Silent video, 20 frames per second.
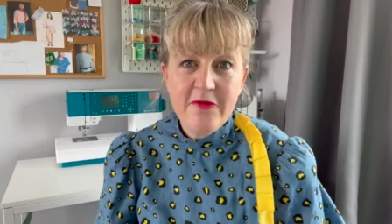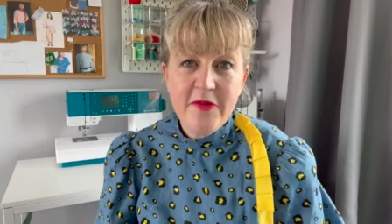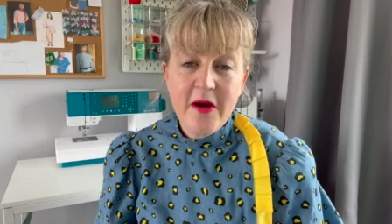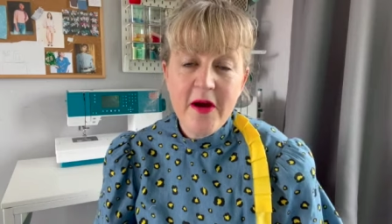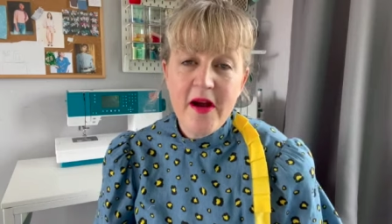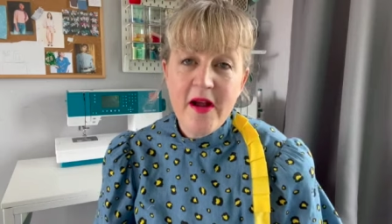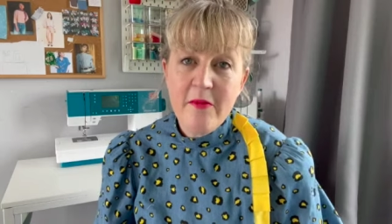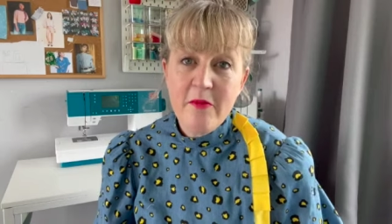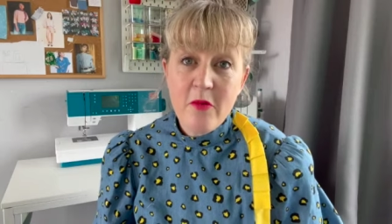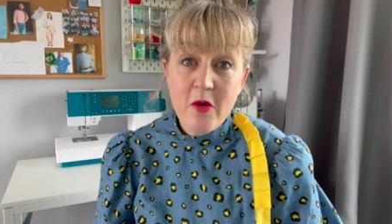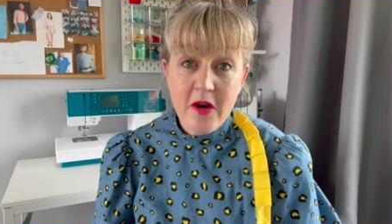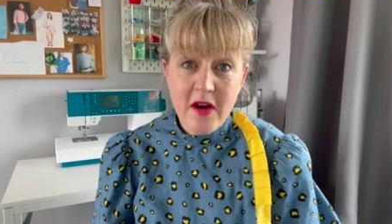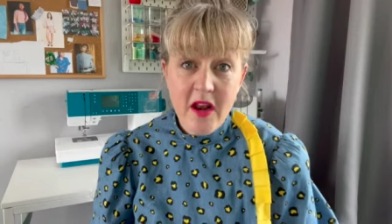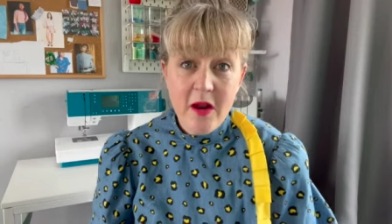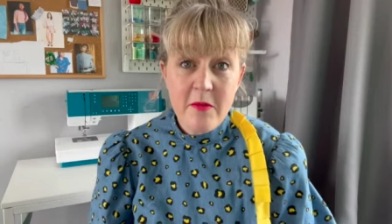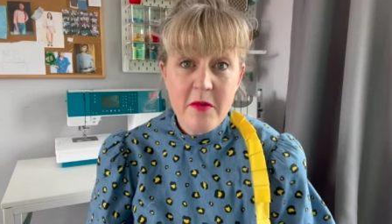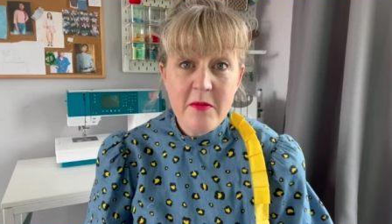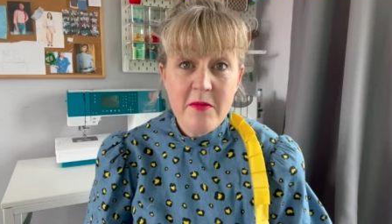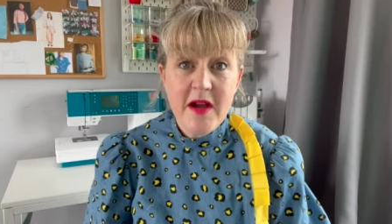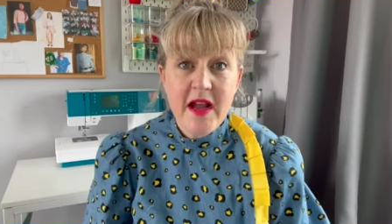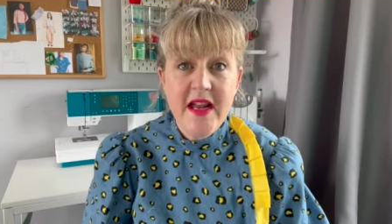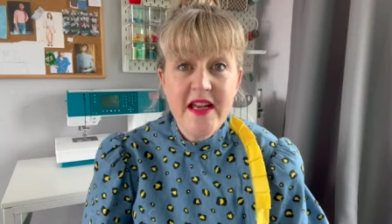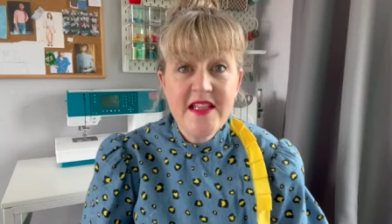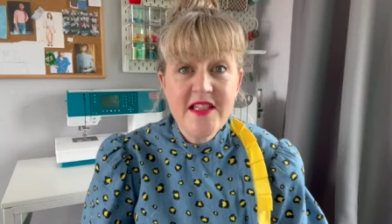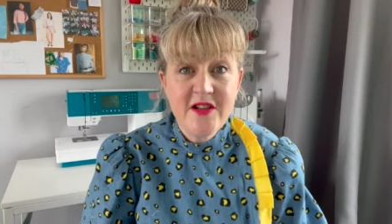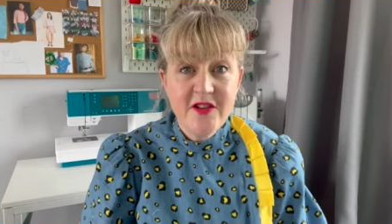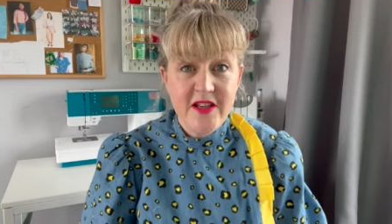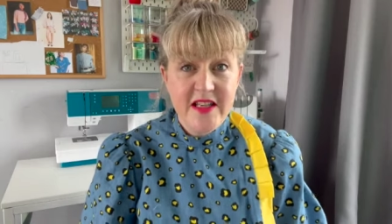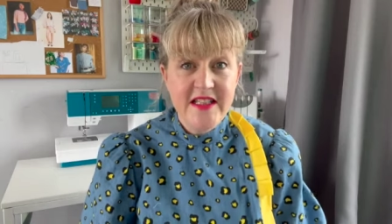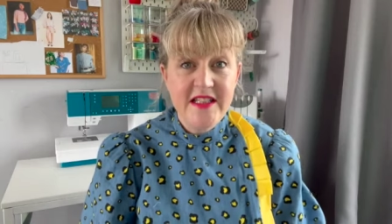I'm What Naomi Made
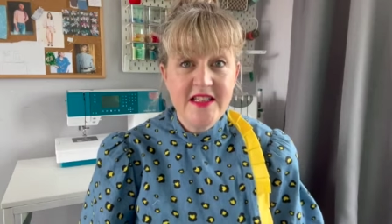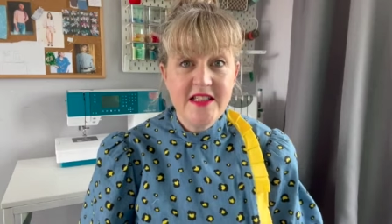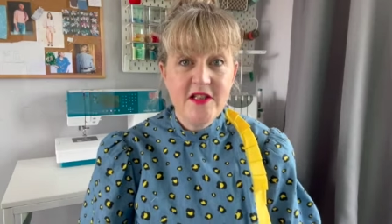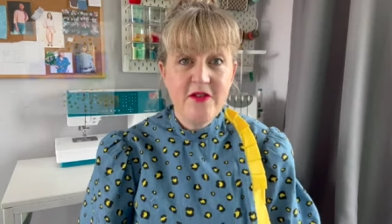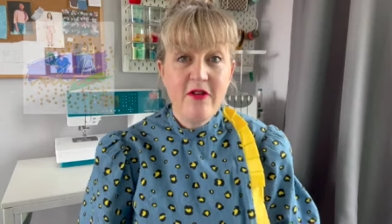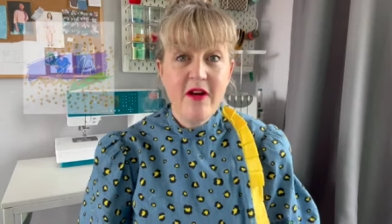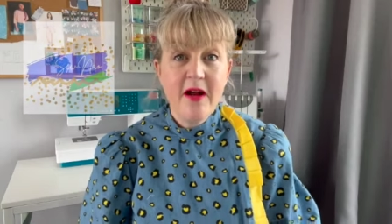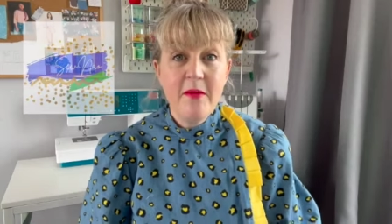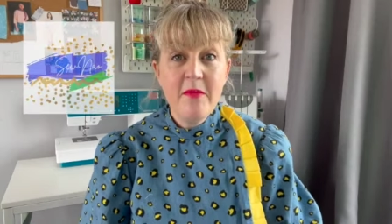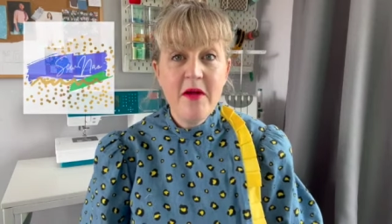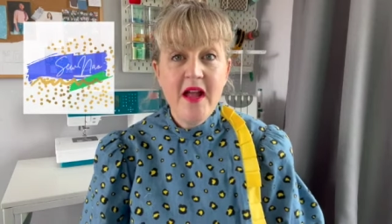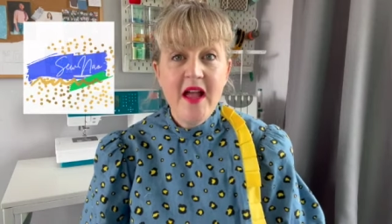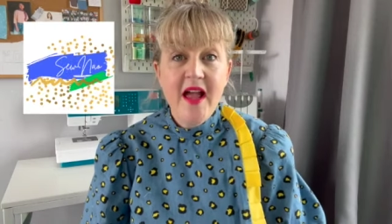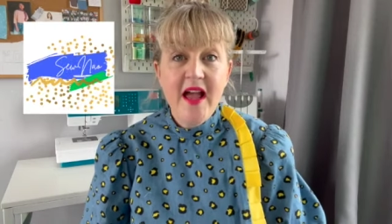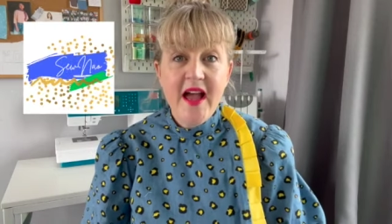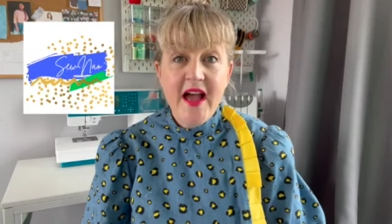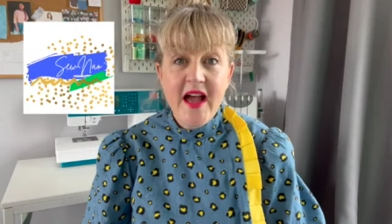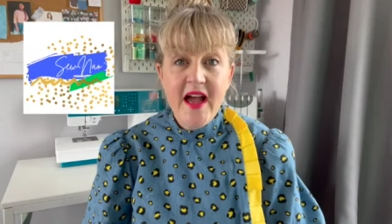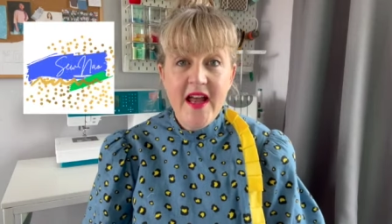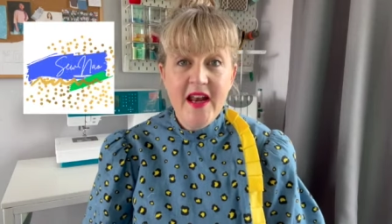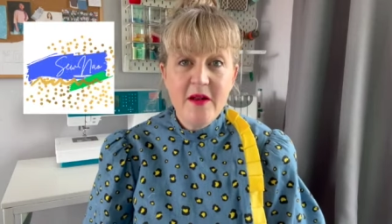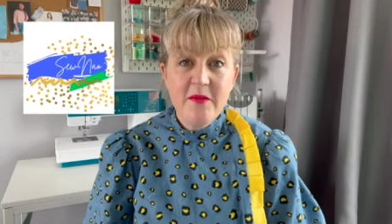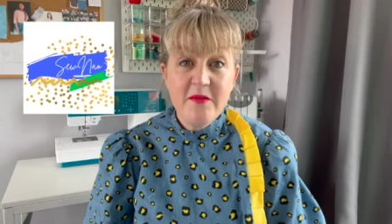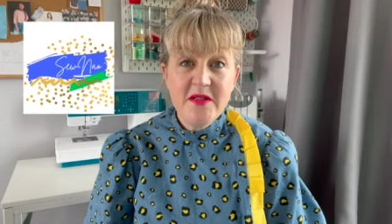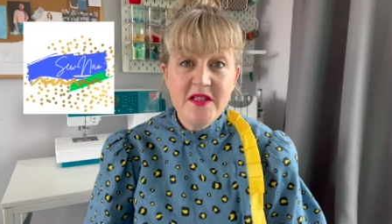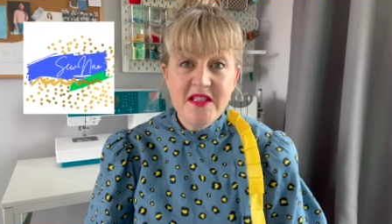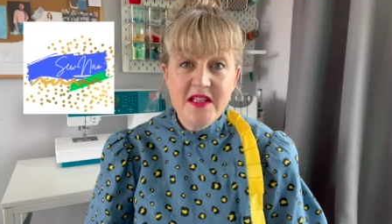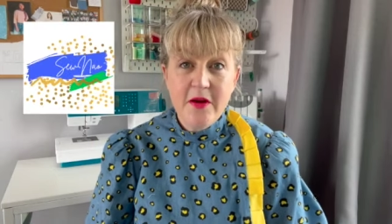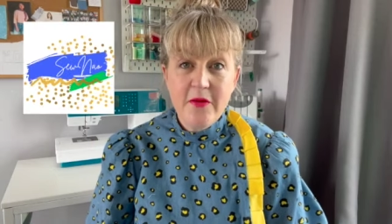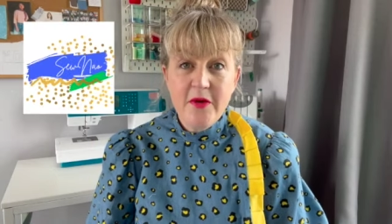on Instagram and I'm
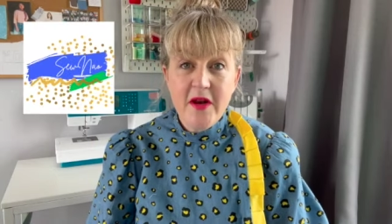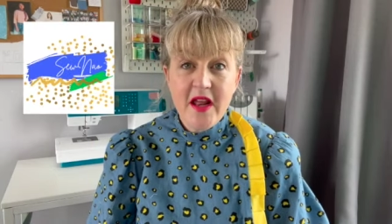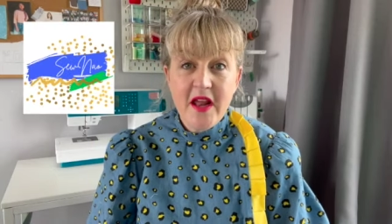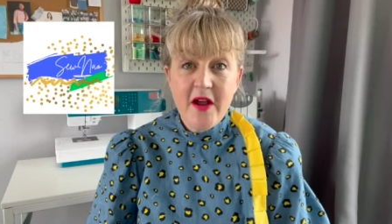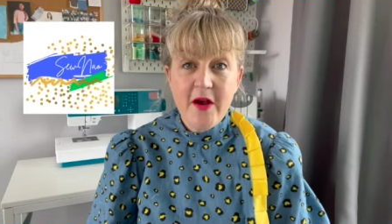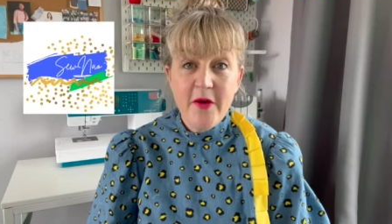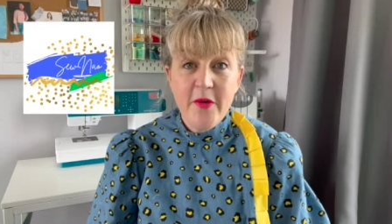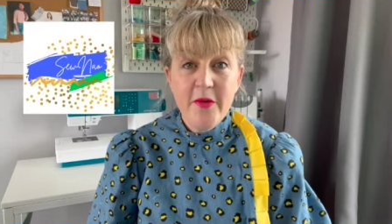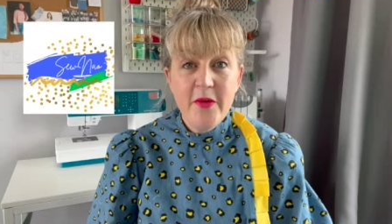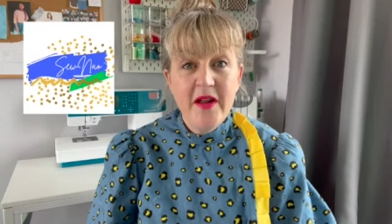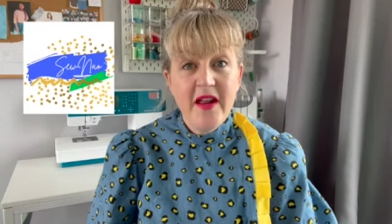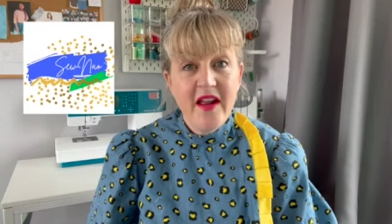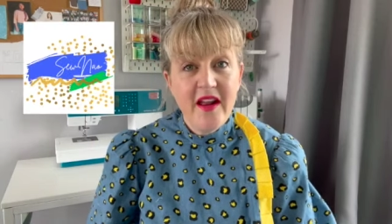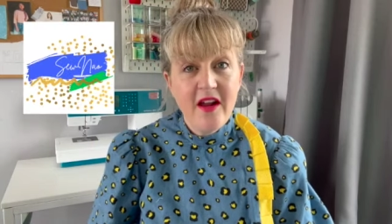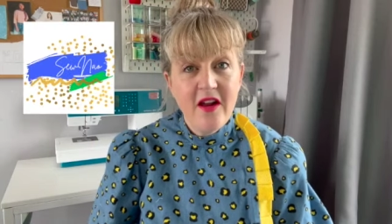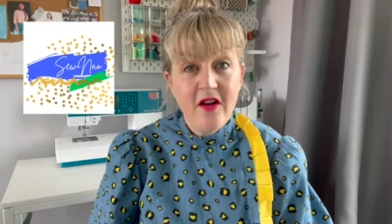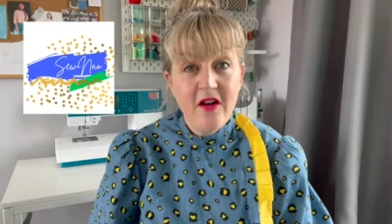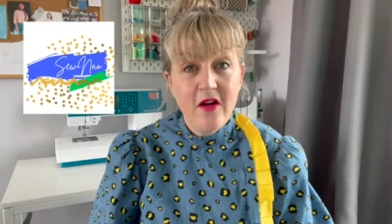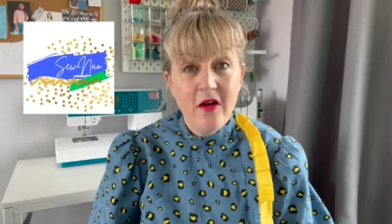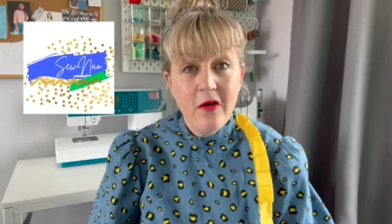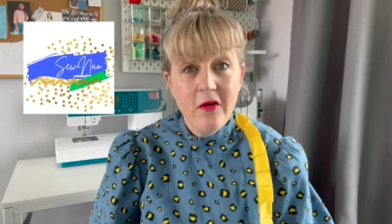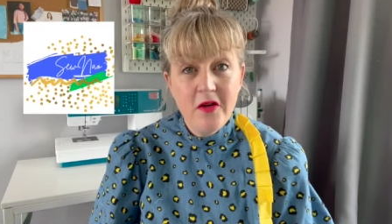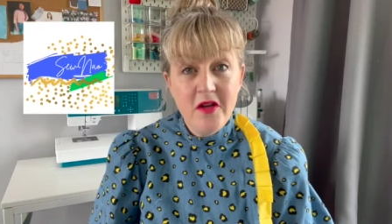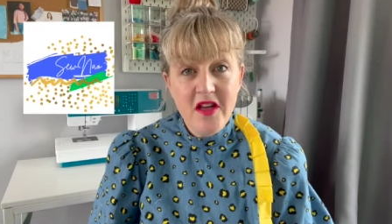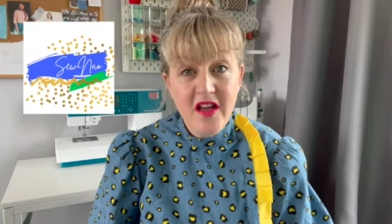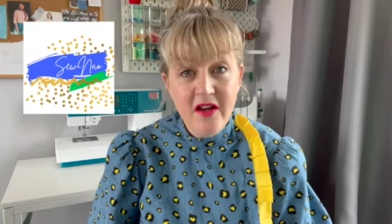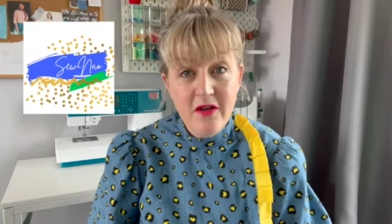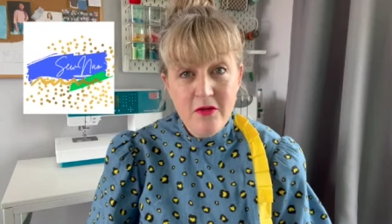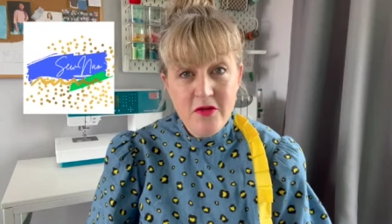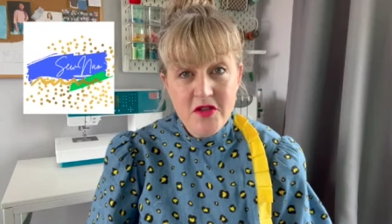So Naomi here on
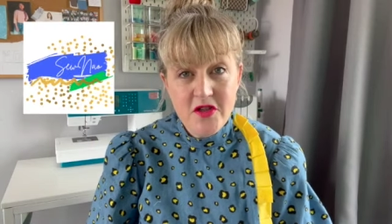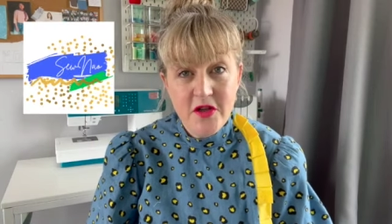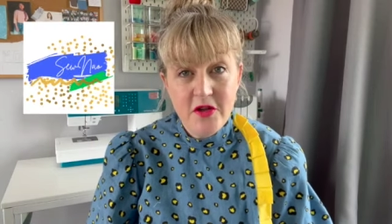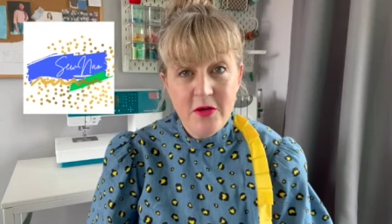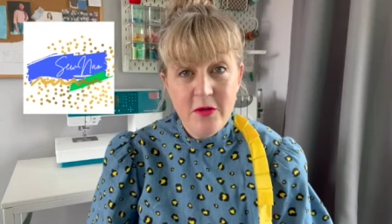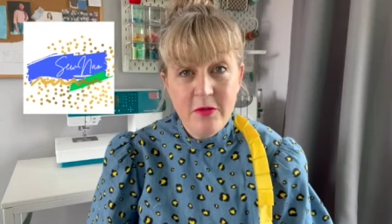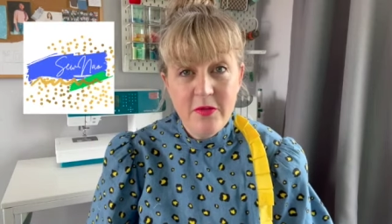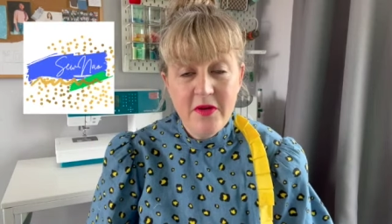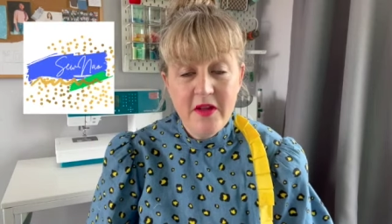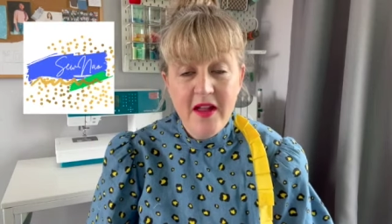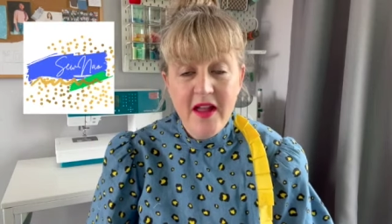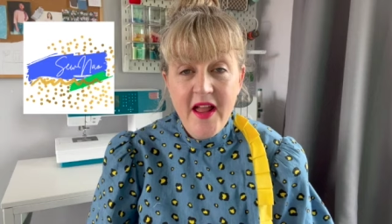YouTube